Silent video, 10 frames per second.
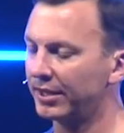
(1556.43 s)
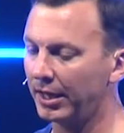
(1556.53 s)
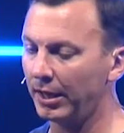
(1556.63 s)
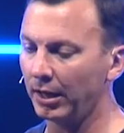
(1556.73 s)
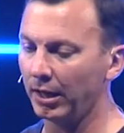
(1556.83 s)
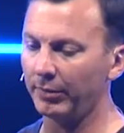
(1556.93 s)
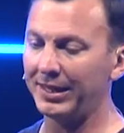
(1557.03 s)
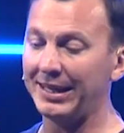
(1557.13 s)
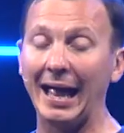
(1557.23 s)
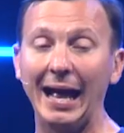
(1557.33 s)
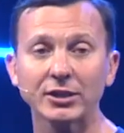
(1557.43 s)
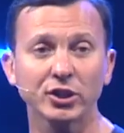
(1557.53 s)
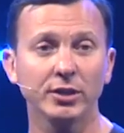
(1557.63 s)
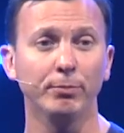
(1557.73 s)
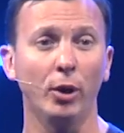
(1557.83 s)
He, uh, he
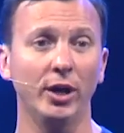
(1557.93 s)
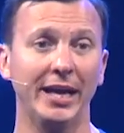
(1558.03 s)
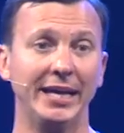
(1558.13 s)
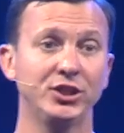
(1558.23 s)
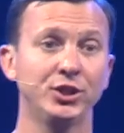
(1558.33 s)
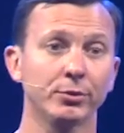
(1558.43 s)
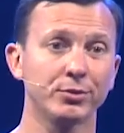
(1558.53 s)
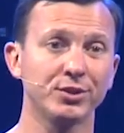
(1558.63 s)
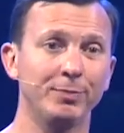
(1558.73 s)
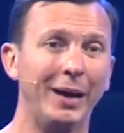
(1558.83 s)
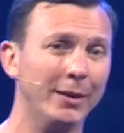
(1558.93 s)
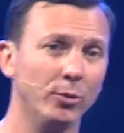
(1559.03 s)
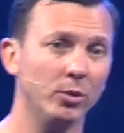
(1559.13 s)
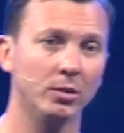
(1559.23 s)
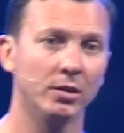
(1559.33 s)
actually bought a children's
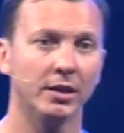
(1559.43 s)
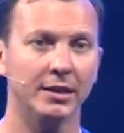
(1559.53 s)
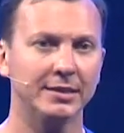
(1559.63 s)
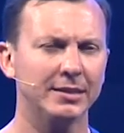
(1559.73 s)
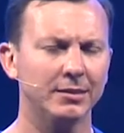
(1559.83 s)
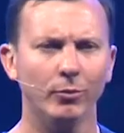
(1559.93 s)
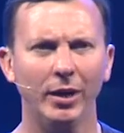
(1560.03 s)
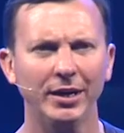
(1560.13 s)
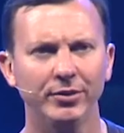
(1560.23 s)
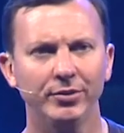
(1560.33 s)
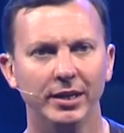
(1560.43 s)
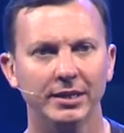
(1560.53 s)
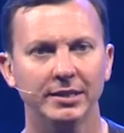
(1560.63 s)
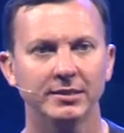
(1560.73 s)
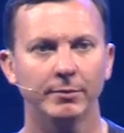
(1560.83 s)
Bible I said to him, Why do you do that?
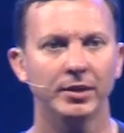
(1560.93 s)
And he said,